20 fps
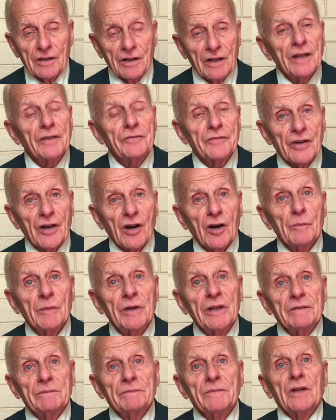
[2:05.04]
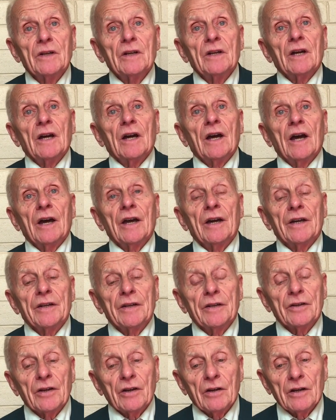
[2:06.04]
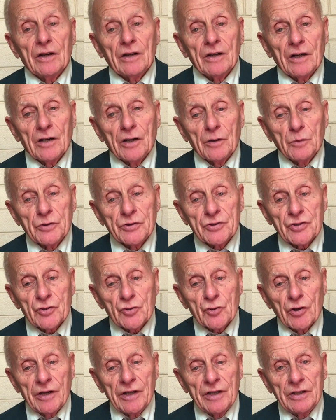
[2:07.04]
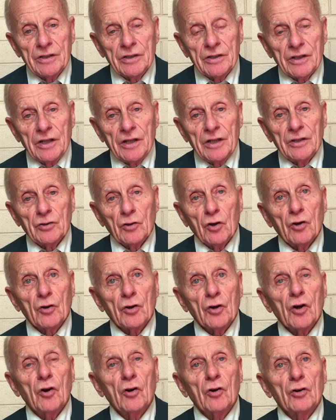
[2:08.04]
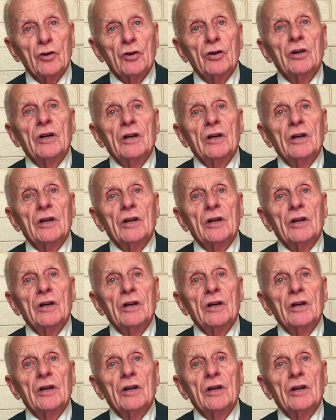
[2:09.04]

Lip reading: left the army, and I was trained in Hong Kong